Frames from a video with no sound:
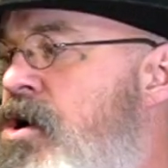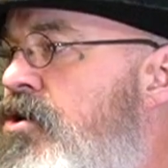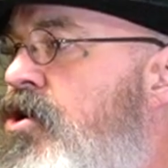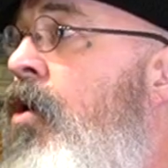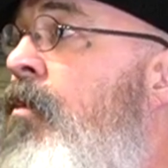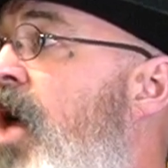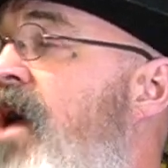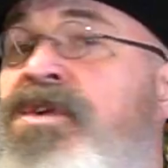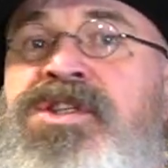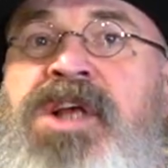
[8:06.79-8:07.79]
So I
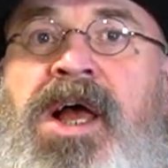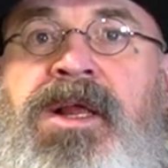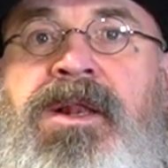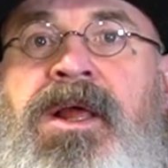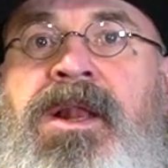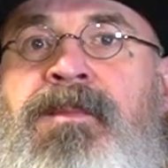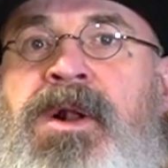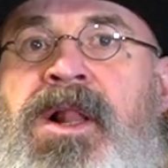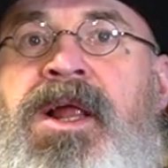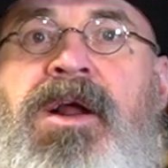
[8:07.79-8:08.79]
haven't decided, and I'm
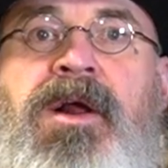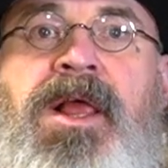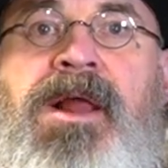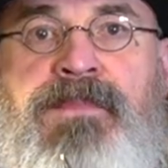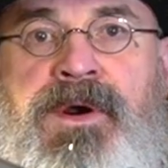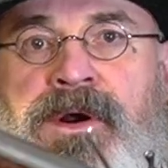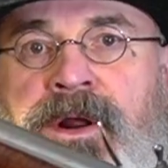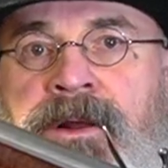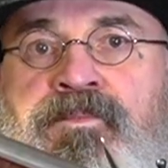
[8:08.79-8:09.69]
gonna let Eric Kettenburg